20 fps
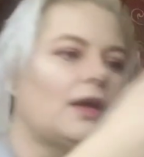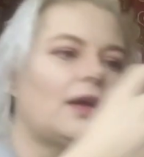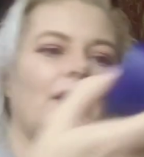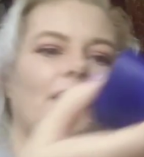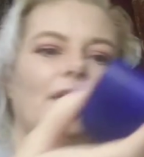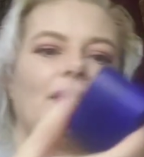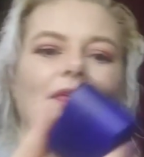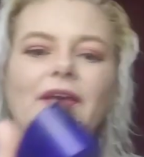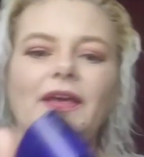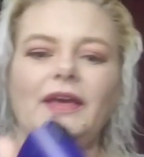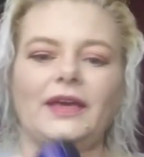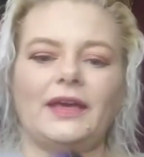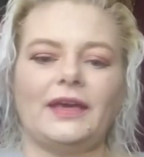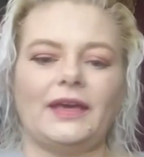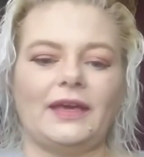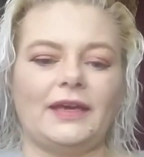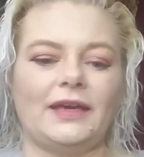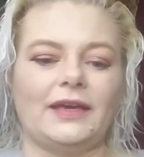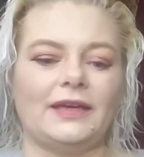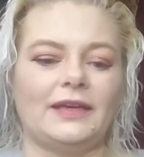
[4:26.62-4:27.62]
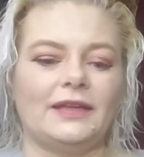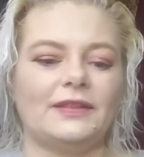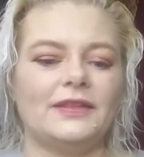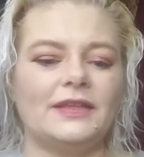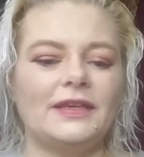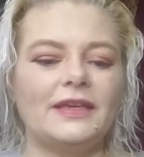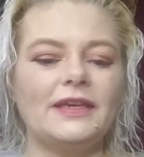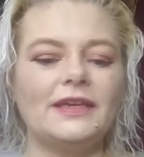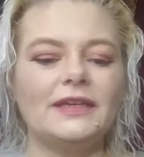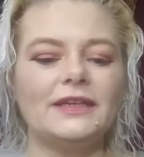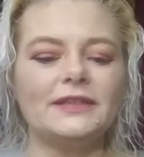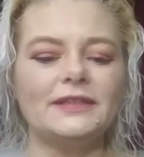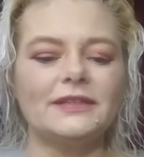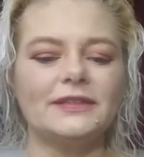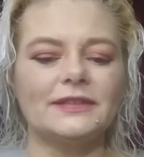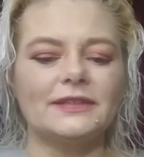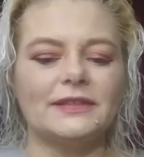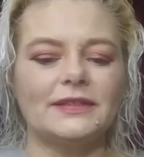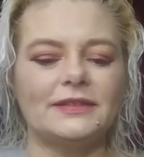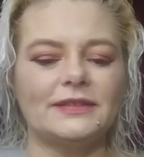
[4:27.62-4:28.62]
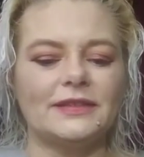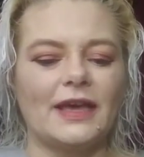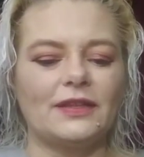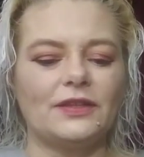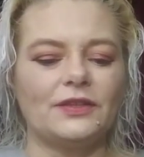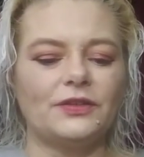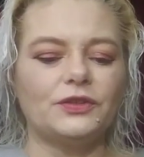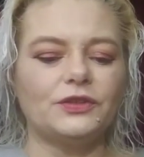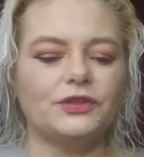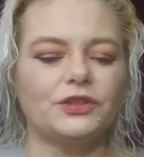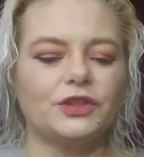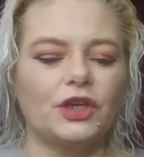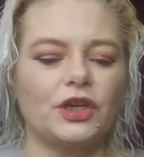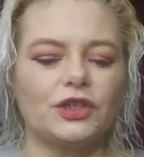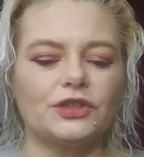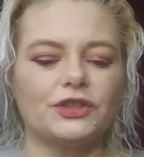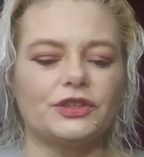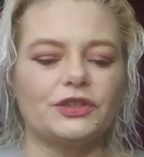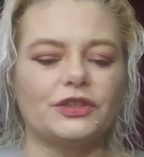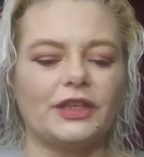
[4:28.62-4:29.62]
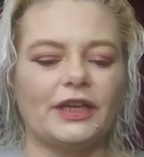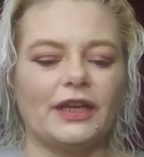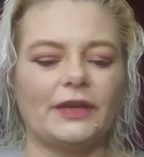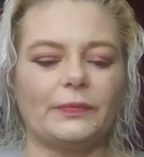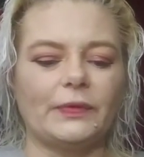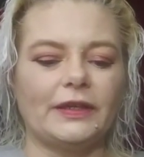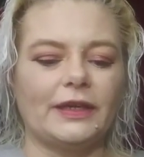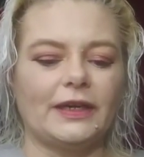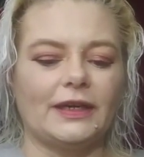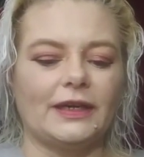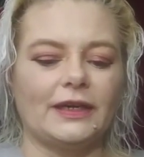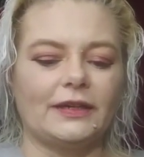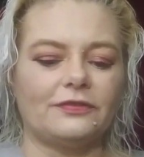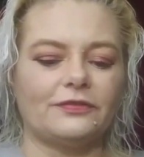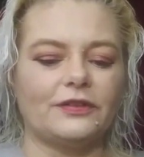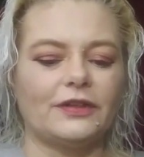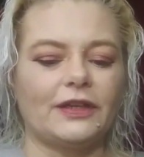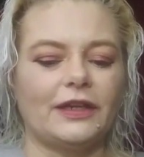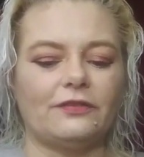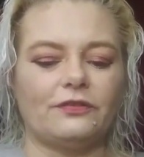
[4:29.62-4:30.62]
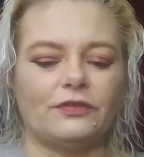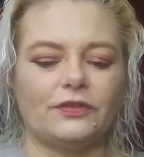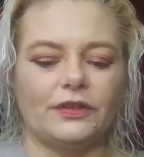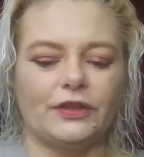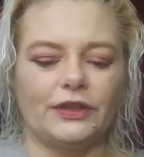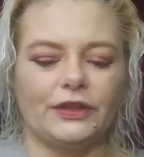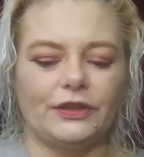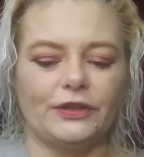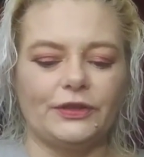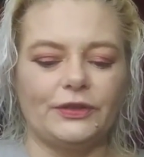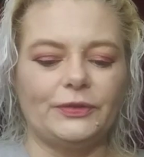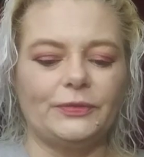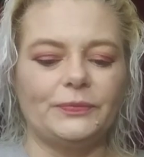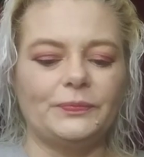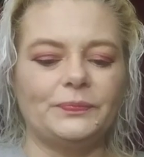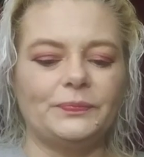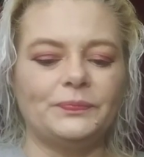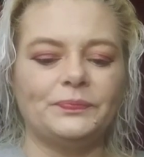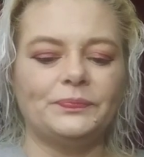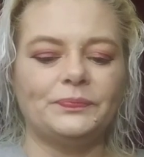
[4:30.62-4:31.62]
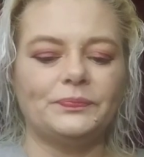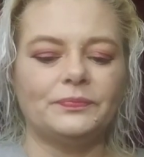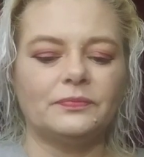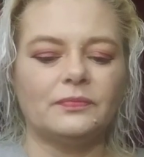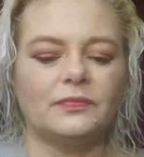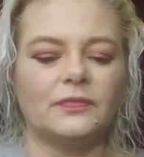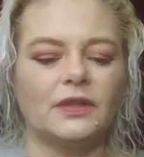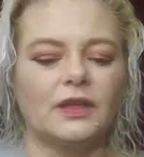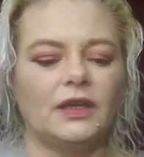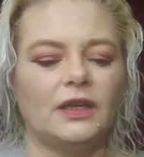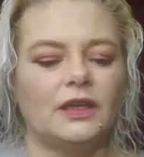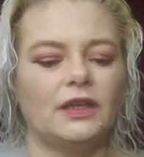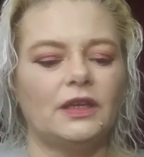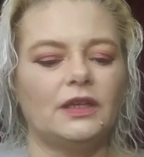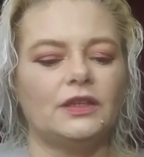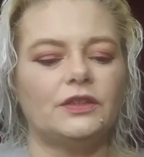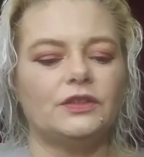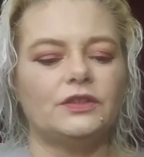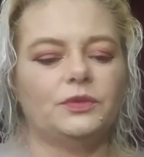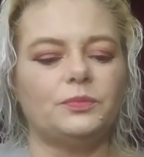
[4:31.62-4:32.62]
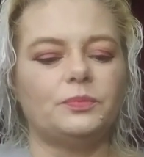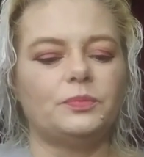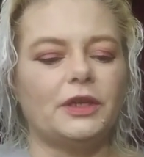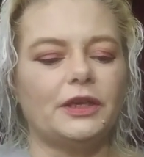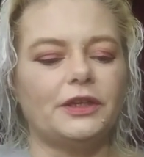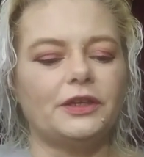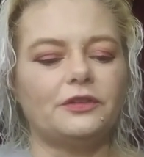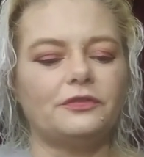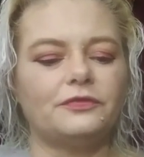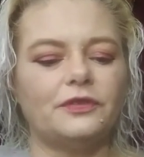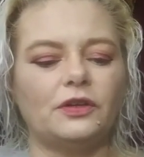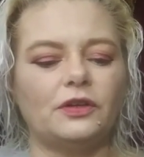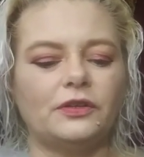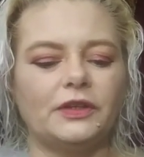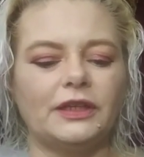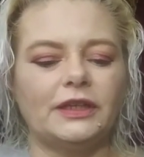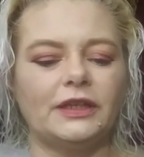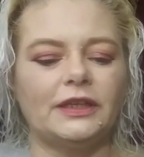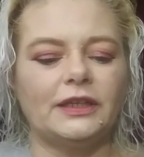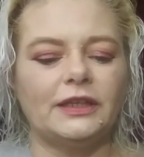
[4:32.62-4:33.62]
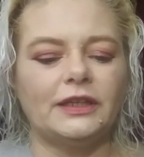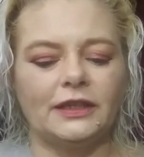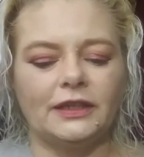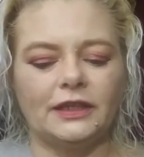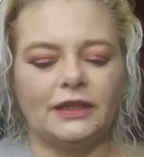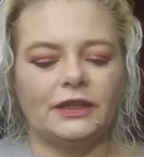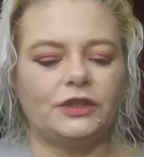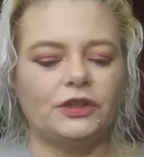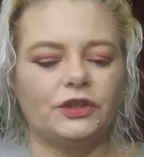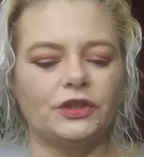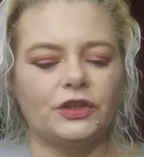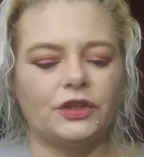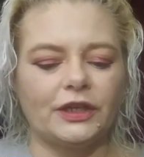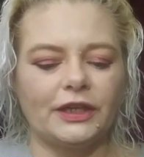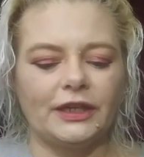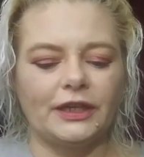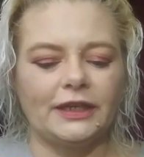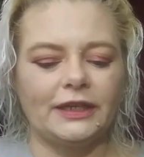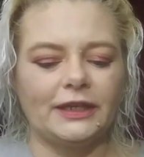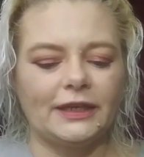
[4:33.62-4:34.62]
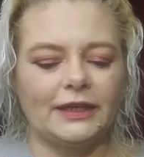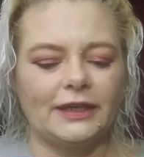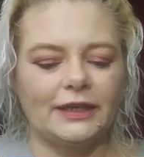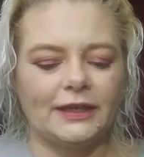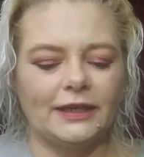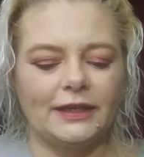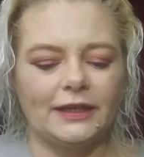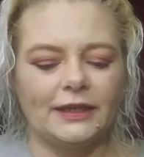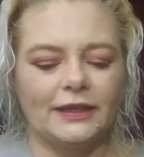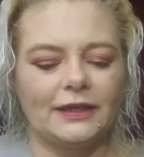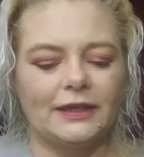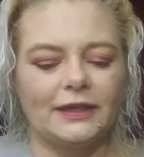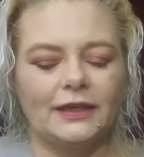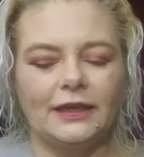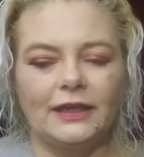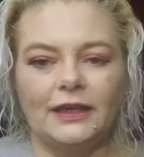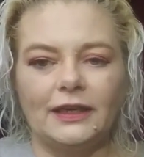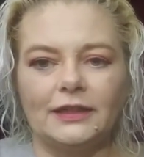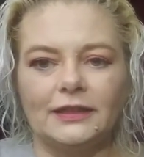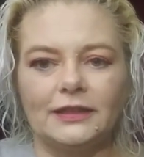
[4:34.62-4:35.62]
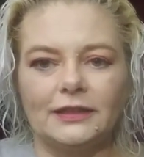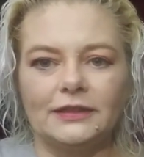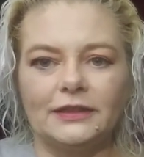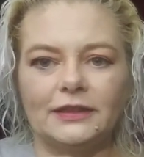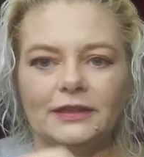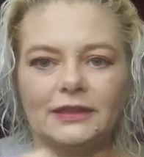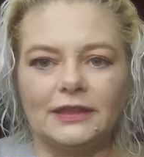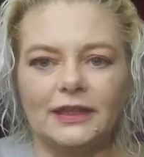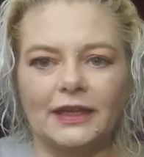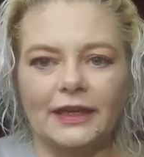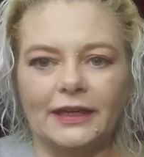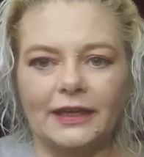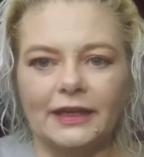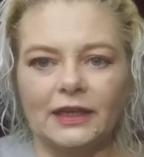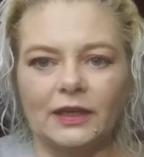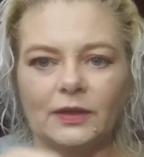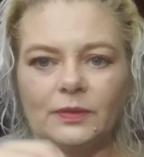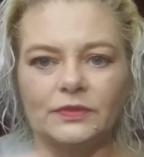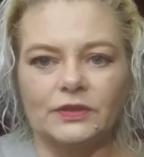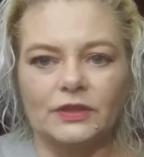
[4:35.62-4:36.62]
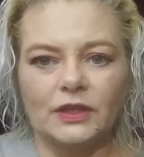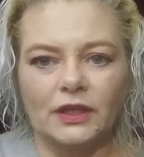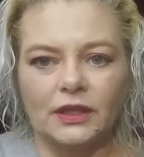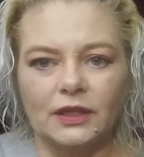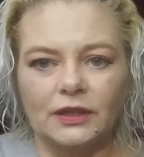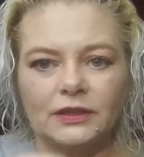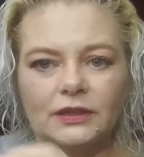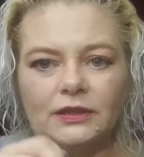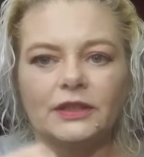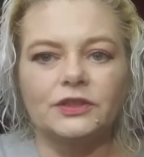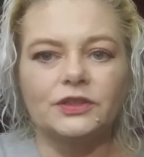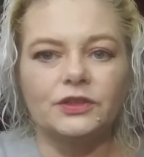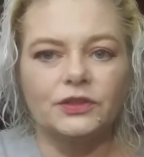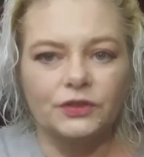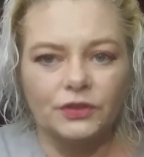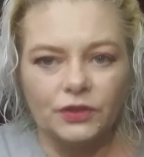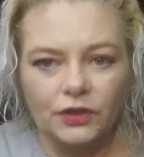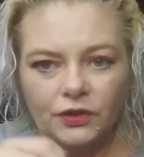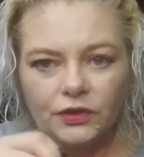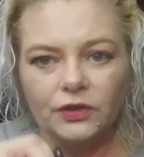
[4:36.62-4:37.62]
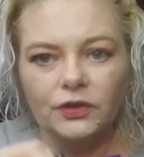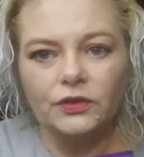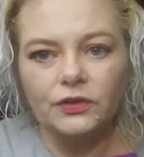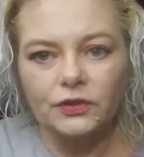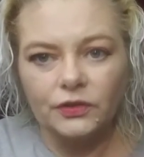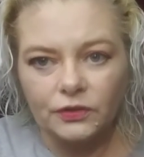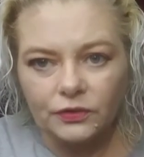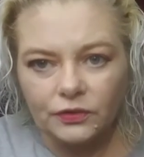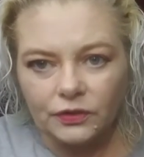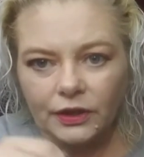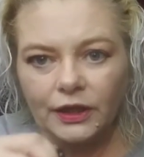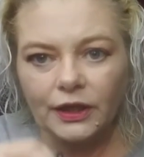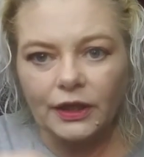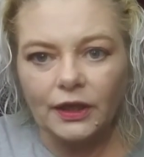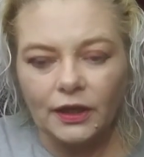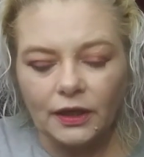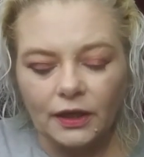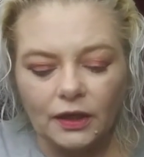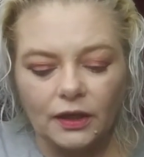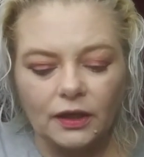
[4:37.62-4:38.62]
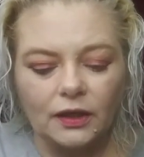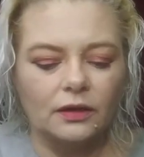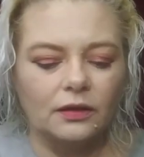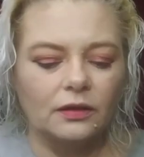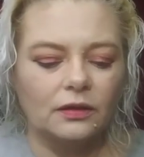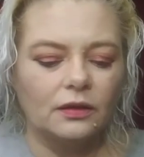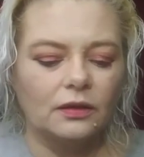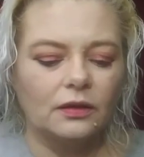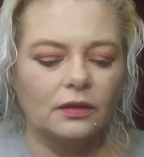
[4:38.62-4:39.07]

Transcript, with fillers: Okay, this is that little charger that we got forever ago. You plug your phone in it and you crank it. Your little light comes on to let you know you're doing it. And